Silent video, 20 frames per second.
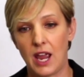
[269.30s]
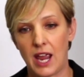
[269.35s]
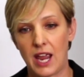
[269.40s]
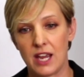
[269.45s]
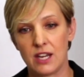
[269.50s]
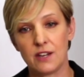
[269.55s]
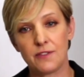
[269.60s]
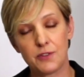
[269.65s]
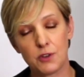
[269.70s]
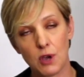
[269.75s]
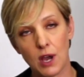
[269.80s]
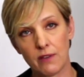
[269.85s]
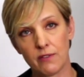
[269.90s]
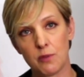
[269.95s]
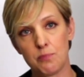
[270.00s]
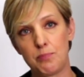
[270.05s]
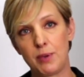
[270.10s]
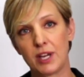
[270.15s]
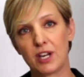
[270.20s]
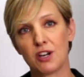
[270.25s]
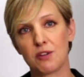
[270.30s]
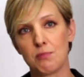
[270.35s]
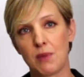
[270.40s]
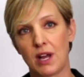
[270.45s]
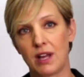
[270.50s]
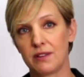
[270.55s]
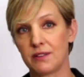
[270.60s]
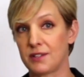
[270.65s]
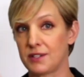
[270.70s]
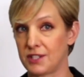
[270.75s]
And if you have a bigger
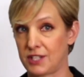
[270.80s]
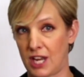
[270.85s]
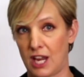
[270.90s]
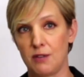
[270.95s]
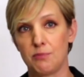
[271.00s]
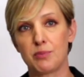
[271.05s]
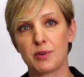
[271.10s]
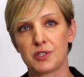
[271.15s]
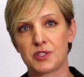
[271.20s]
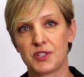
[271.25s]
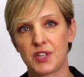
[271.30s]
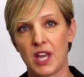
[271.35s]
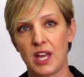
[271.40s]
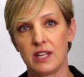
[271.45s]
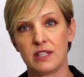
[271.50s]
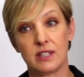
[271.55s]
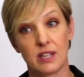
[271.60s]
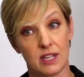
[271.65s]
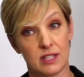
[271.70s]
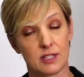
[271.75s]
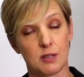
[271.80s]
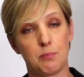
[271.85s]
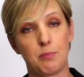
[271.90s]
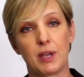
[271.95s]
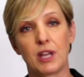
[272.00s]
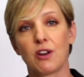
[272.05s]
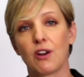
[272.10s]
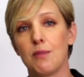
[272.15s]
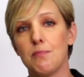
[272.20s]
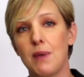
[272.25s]
month, 10% is a
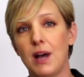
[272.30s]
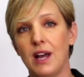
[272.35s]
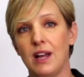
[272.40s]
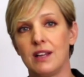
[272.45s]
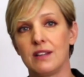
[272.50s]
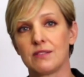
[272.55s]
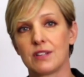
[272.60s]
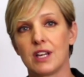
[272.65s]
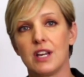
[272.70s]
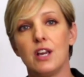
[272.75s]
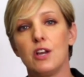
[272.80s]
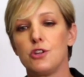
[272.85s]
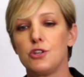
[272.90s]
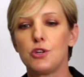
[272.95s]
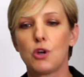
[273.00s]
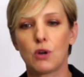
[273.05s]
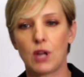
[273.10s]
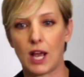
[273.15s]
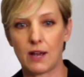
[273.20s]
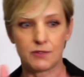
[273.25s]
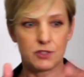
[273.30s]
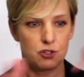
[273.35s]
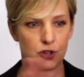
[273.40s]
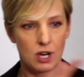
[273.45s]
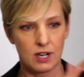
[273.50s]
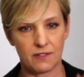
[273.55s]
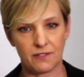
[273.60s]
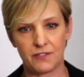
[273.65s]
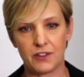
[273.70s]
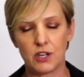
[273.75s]
bigger amount. You don't have to
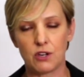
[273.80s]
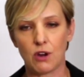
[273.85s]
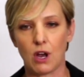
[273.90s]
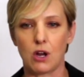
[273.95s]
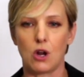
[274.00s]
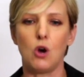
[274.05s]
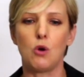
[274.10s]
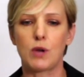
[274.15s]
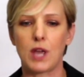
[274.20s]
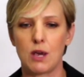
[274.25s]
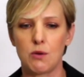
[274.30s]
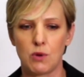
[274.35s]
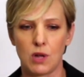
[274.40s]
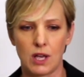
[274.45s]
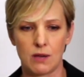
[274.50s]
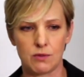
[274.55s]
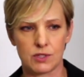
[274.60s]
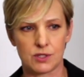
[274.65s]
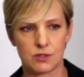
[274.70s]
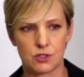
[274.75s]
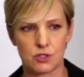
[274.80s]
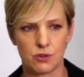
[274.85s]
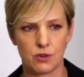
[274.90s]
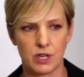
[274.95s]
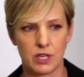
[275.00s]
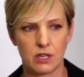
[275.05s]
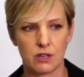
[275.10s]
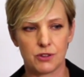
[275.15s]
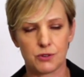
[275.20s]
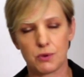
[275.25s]
try to figure out, okay, well, I was
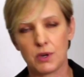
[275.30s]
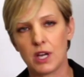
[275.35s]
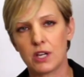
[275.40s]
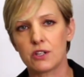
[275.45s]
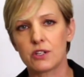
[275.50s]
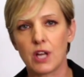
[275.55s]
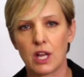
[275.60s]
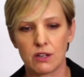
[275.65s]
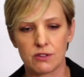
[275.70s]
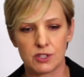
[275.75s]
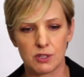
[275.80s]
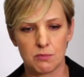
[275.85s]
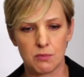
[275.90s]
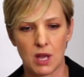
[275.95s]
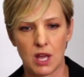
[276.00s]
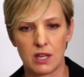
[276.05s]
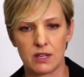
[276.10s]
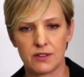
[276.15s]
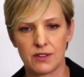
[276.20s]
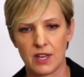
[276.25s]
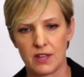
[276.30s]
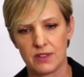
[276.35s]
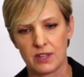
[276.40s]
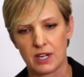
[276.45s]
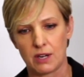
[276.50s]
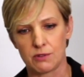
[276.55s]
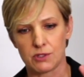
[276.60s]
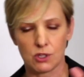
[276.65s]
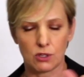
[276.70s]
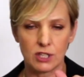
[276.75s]
doing $300 a month and then
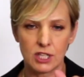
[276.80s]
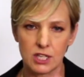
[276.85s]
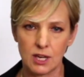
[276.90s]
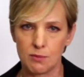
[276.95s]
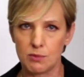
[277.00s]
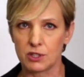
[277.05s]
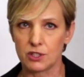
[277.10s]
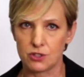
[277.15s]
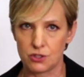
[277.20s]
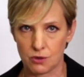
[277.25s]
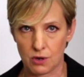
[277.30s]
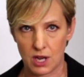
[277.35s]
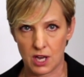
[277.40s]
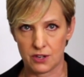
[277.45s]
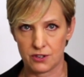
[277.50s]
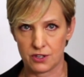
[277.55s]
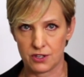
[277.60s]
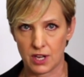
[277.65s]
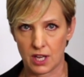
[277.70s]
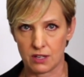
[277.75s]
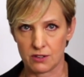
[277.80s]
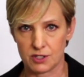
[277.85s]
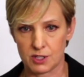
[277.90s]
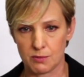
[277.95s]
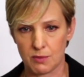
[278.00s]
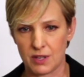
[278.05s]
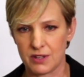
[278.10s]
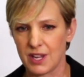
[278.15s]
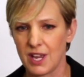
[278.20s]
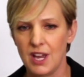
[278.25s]
I was only able to do $100 a
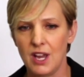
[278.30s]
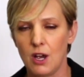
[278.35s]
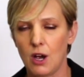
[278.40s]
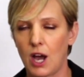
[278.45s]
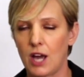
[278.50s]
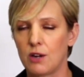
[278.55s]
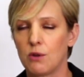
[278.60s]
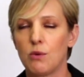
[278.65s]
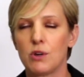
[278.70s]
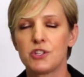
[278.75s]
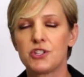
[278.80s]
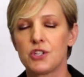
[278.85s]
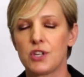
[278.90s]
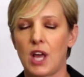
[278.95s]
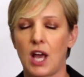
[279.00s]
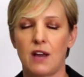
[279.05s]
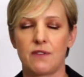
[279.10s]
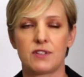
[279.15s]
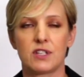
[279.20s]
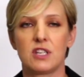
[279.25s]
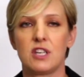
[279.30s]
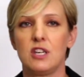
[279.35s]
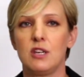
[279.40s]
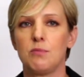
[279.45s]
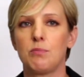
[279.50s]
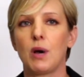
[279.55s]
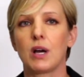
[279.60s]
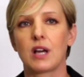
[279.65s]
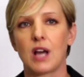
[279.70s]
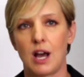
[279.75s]
month. I don't want you to have to
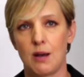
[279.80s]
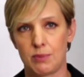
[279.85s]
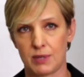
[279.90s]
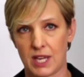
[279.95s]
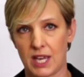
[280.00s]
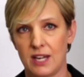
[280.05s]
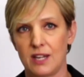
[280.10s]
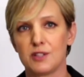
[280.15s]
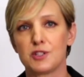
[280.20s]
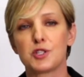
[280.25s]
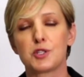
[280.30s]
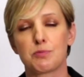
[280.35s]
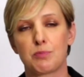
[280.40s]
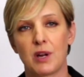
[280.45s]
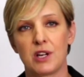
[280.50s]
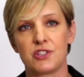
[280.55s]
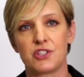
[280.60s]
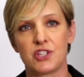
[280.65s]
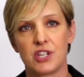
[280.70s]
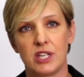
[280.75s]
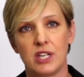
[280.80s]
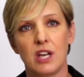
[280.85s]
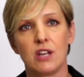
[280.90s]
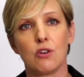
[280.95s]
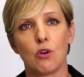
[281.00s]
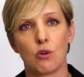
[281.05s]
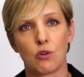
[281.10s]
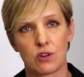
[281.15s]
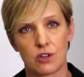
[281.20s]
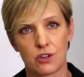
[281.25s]
keep a complicated spreadsheet in
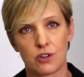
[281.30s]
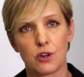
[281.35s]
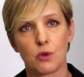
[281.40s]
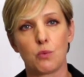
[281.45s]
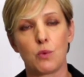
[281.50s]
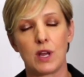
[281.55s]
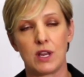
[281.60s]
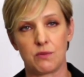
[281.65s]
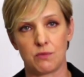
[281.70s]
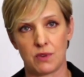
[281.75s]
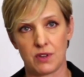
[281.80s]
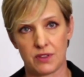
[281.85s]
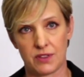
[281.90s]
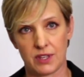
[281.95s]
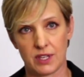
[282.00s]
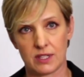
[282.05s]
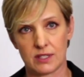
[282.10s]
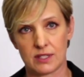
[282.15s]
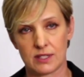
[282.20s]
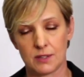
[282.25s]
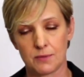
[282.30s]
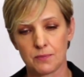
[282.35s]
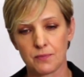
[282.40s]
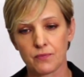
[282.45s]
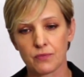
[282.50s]
order to win with this.